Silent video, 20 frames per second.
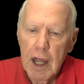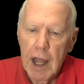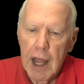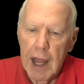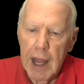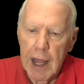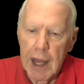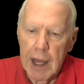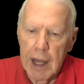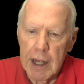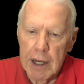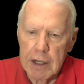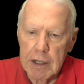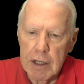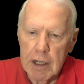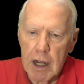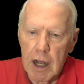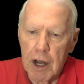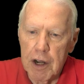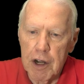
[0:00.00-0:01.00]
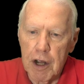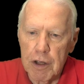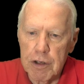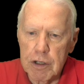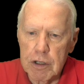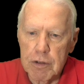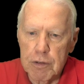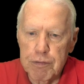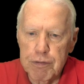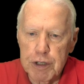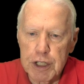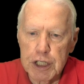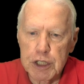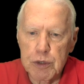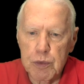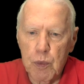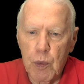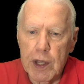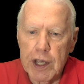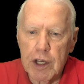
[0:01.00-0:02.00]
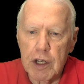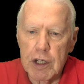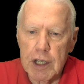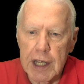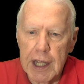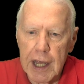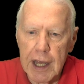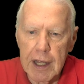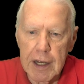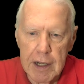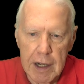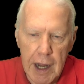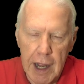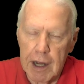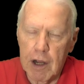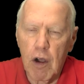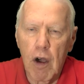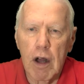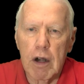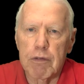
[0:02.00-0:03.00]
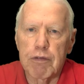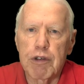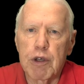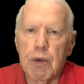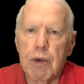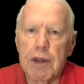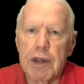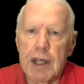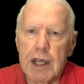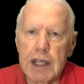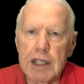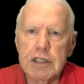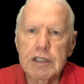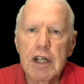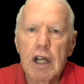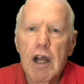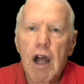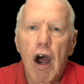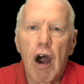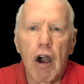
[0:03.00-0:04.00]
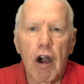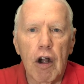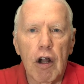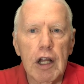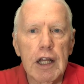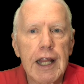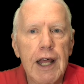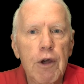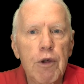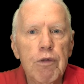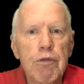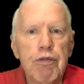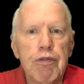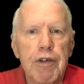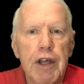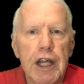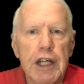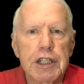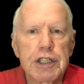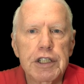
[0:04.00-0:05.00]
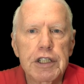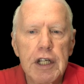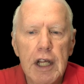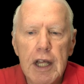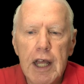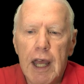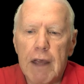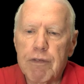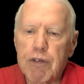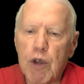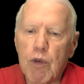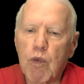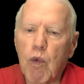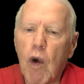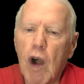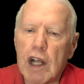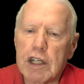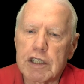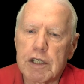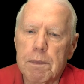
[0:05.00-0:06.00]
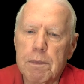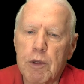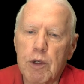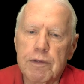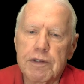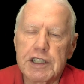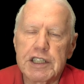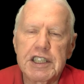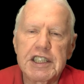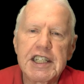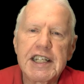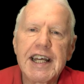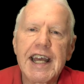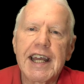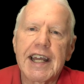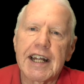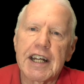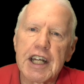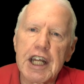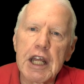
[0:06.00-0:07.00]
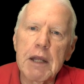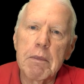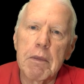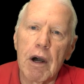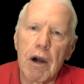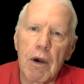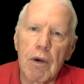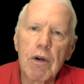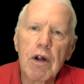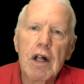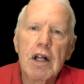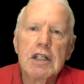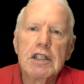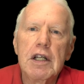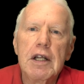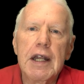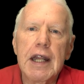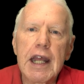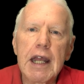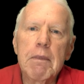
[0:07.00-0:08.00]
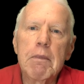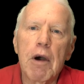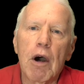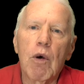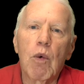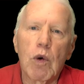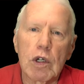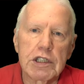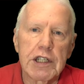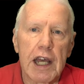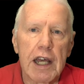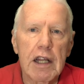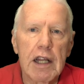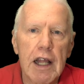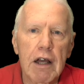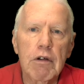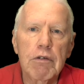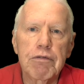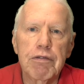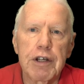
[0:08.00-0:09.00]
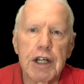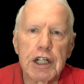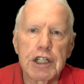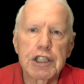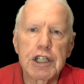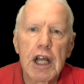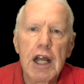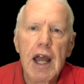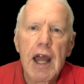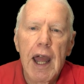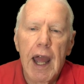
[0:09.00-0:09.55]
And another fish we could get, and I caught a few of these, are clownfish. If you've watched the movie Seeing Nemo, Nemo was a clownfish.